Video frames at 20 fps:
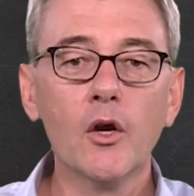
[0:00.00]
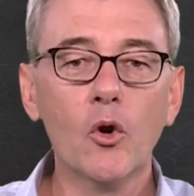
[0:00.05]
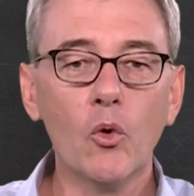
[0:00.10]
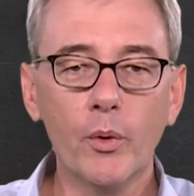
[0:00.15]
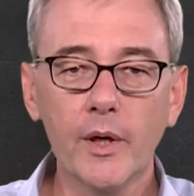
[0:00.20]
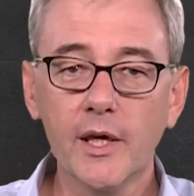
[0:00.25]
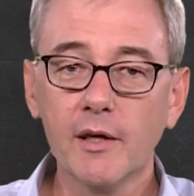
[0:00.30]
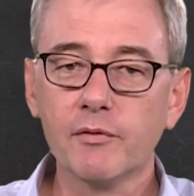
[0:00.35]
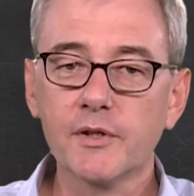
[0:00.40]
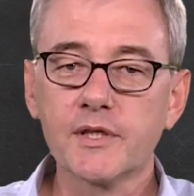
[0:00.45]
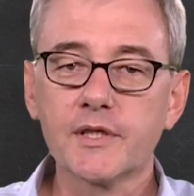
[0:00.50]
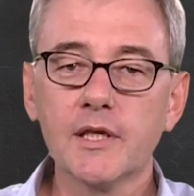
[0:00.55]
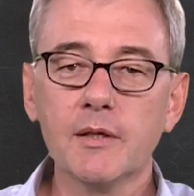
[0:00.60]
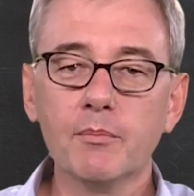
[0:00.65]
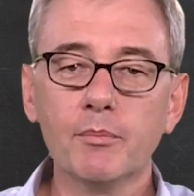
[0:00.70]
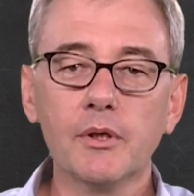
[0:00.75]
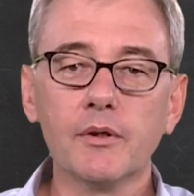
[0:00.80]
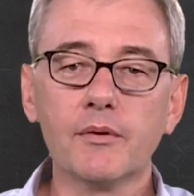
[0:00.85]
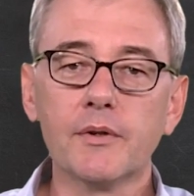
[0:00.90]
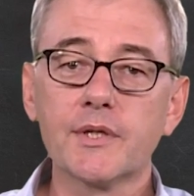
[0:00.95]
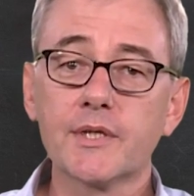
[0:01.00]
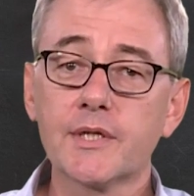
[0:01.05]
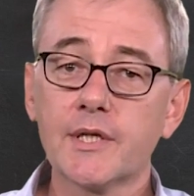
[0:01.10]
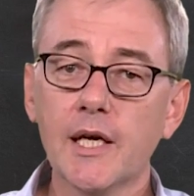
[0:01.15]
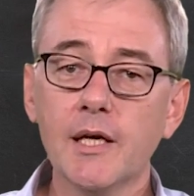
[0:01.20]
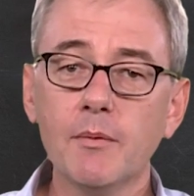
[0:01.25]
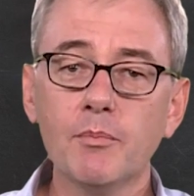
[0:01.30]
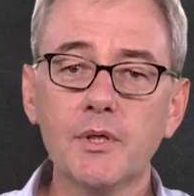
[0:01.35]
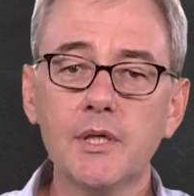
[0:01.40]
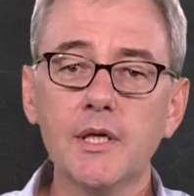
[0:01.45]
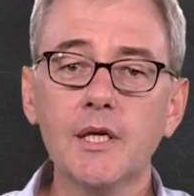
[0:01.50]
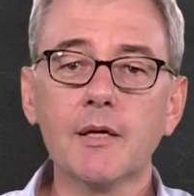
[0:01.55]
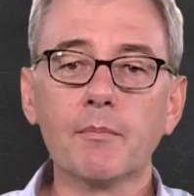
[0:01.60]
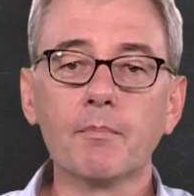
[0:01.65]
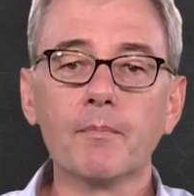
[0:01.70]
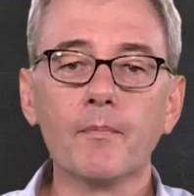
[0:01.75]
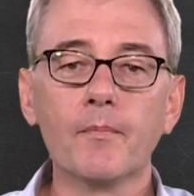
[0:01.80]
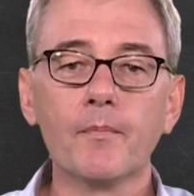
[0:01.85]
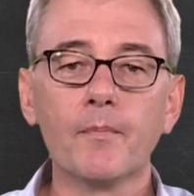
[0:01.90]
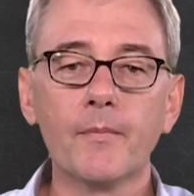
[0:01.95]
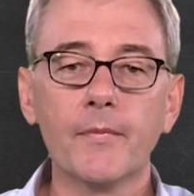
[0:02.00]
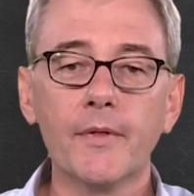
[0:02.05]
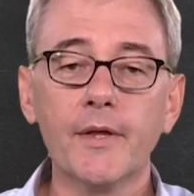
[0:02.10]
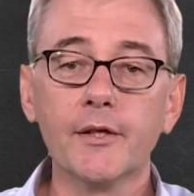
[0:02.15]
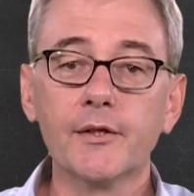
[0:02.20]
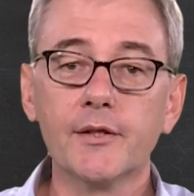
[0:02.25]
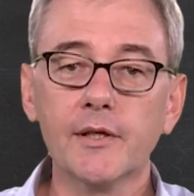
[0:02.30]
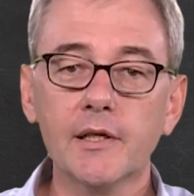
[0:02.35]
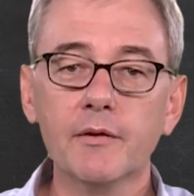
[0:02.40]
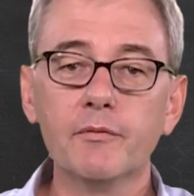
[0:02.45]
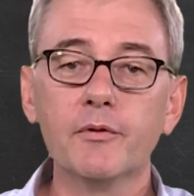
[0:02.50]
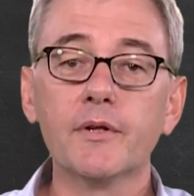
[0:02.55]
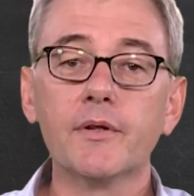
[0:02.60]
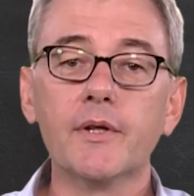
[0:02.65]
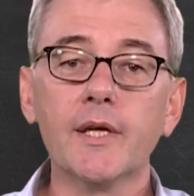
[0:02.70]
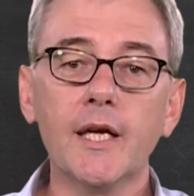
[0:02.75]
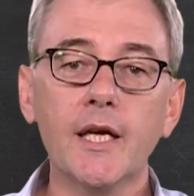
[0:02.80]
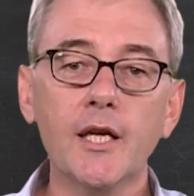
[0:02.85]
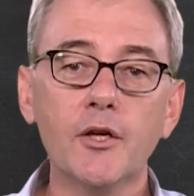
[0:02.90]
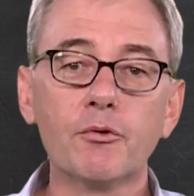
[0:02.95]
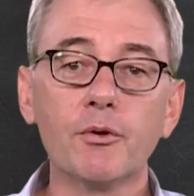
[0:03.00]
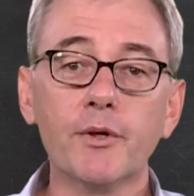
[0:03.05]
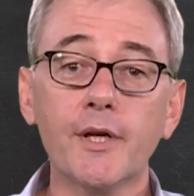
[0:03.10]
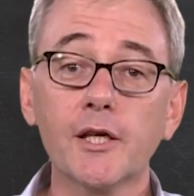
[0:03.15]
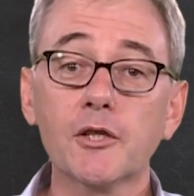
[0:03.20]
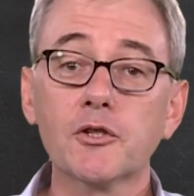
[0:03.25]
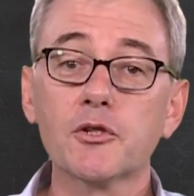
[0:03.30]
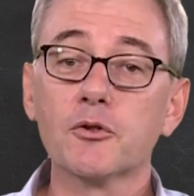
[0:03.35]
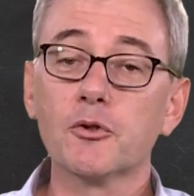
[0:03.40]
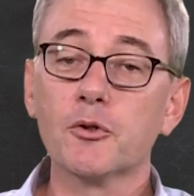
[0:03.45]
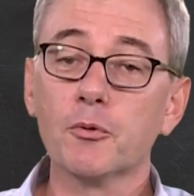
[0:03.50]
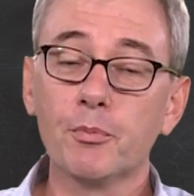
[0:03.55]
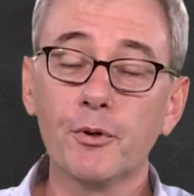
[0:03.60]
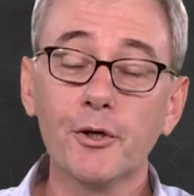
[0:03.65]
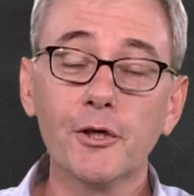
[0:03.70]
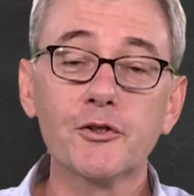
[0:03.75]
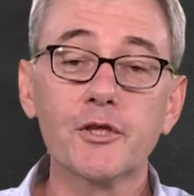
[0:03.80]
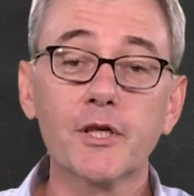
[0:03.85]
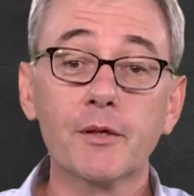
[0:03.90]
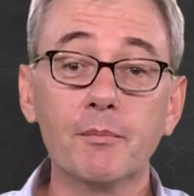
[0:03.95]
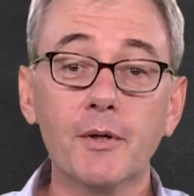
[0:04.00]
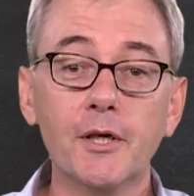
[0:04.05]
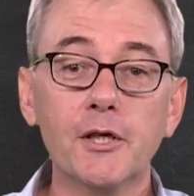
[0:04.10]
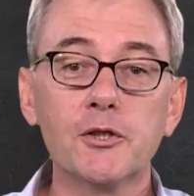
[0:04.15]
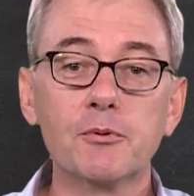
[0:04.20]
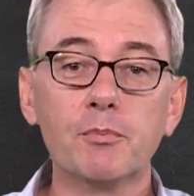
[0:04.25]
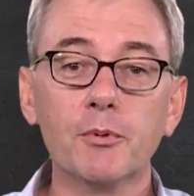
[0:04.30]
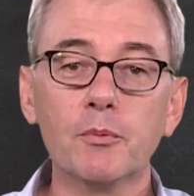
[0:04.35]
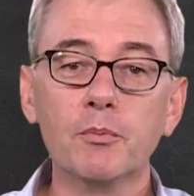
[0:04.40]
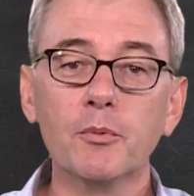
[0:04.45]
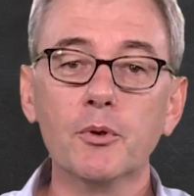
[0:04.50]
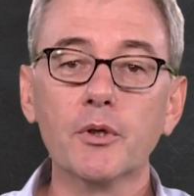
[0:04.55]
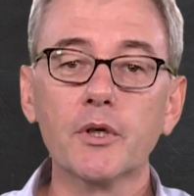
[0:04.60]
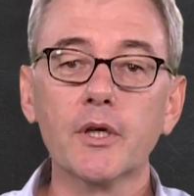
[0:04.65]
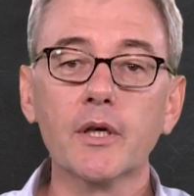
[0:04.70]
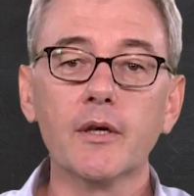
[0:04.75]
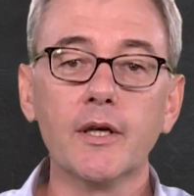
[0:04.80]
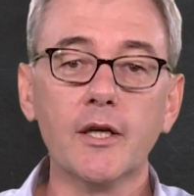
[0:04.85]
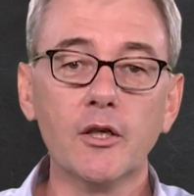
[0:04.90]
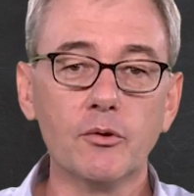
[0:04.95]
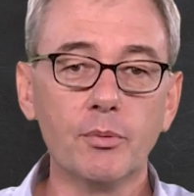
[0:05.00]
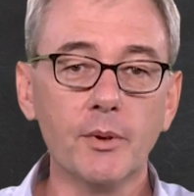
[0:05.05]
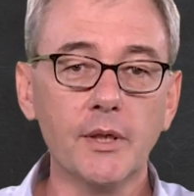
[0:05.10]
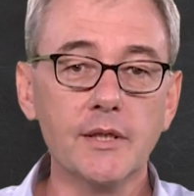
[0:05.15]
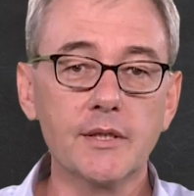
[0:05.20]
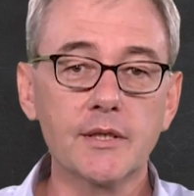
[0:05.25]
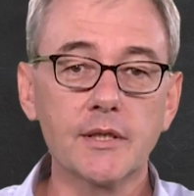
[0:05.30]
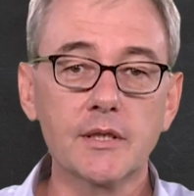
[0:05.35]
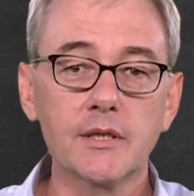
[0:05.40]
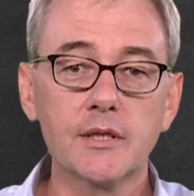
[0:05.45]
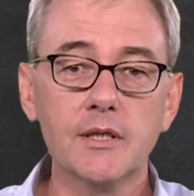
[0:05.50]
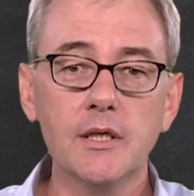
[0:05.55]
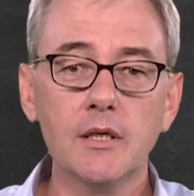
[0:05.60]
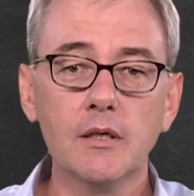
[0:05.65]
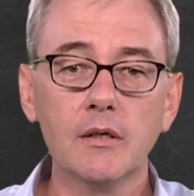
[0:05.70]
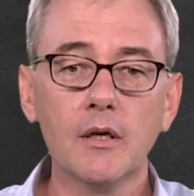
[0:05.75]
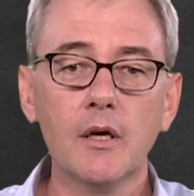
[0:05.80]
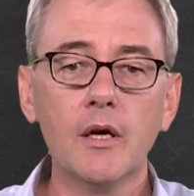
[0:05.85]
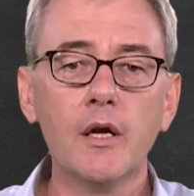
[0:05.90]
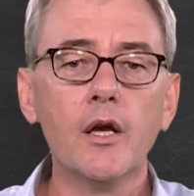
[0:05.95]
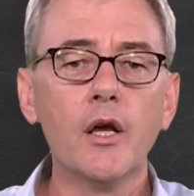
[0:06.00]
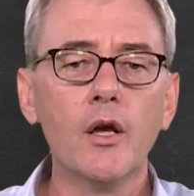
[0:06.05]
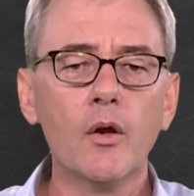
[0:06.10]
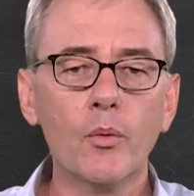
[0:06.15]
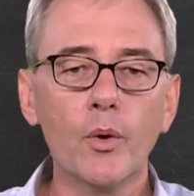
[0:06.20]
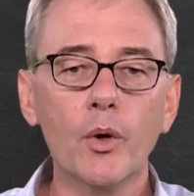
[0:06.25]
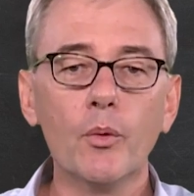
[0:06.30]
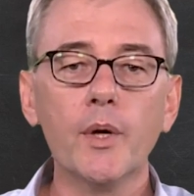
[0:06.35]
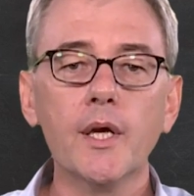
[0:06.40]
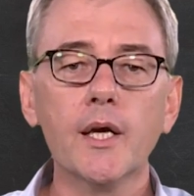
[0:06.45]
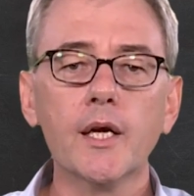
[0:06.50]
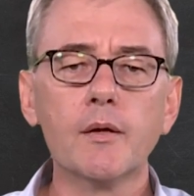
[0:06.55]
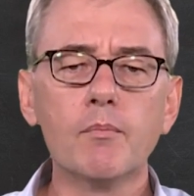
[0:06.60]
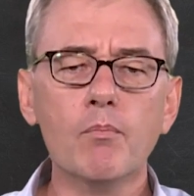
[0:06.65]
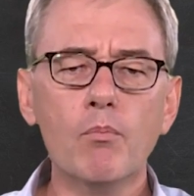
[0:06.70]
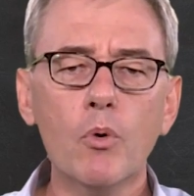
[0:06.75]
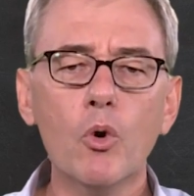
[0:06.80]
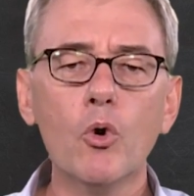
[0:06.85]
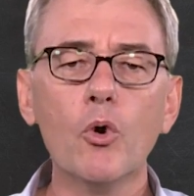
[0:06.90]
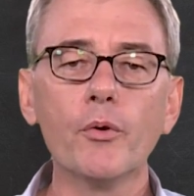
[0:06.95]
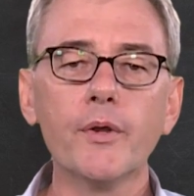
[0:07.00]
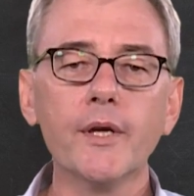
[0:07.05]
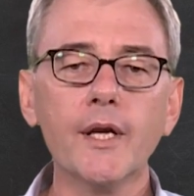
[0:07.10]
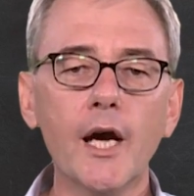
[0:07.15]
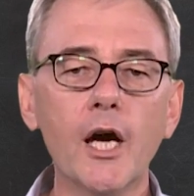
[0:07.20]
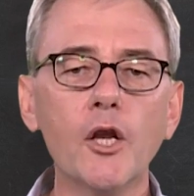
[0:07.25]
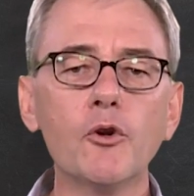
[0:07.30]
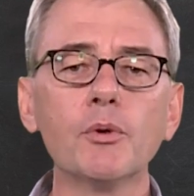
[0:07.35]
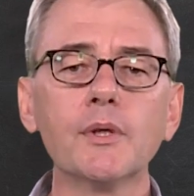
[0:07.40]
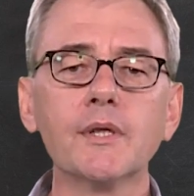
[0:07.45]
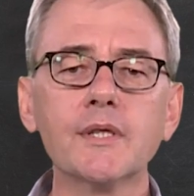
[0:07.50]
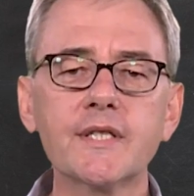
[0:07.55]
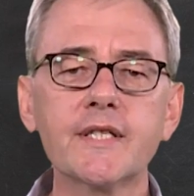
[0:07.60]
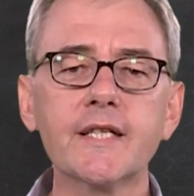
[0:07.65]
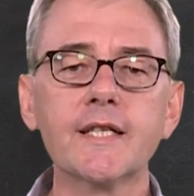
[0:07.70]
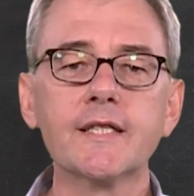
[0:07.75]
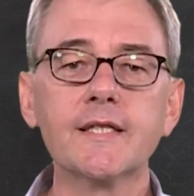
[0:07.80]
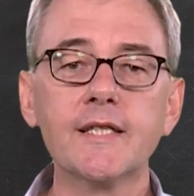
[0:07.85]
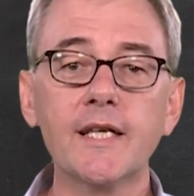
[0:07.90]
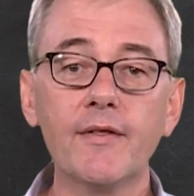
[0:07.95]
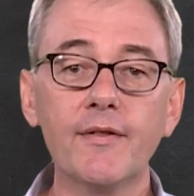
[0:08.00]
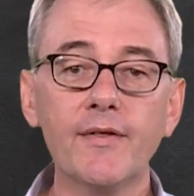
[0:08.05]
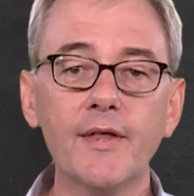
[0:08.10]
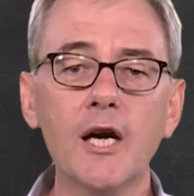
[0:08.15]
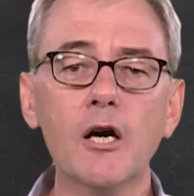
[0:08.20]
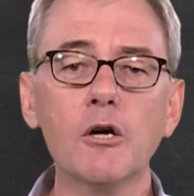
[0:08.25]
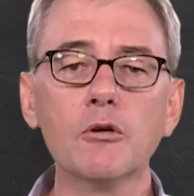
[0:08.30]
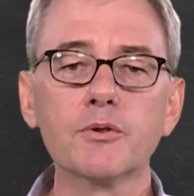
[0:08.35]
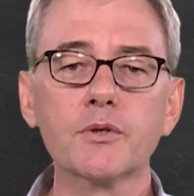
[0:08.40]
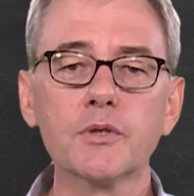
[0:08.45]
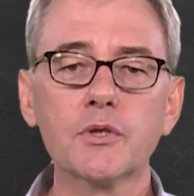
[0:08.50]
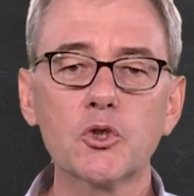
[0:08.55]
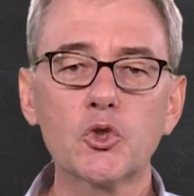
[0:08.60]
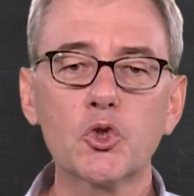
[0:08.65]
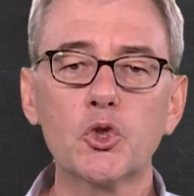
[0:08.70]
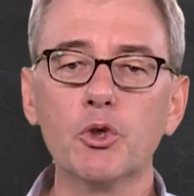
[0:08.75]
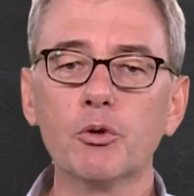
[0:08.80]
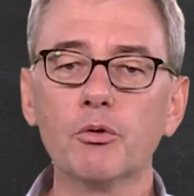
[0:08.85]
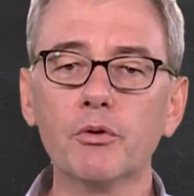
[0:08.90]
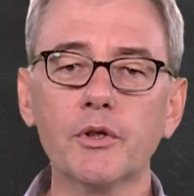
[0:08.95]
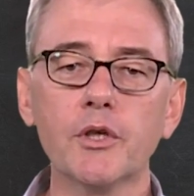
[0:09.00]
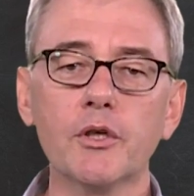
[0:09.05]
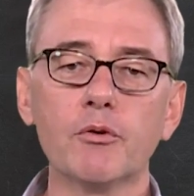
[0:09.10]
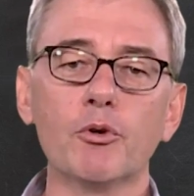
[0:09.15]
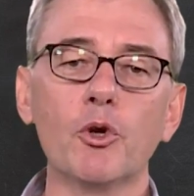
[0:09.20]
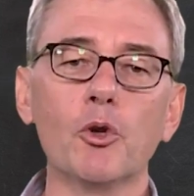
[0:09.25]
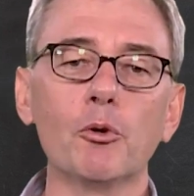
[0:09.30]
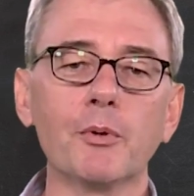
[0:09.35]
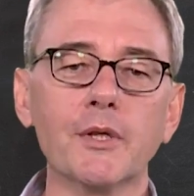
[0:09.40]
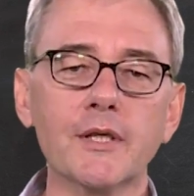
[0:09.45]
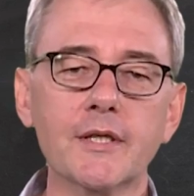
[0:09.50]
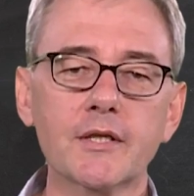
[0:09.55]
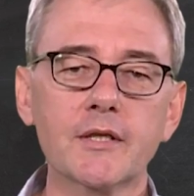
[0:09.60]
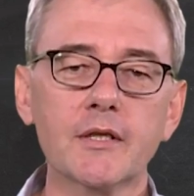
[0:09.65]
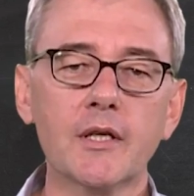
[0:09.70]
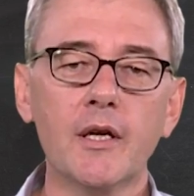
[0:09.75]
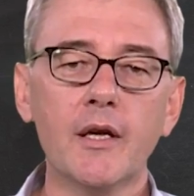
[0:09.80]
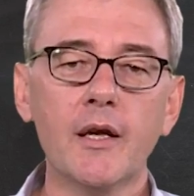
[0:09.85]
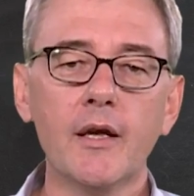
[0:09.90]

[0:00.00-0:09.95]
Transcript: We have assembled the same team that delivered the Introduction to Project Management MOOC in 2016 where we had more than 160,000 student enrollments.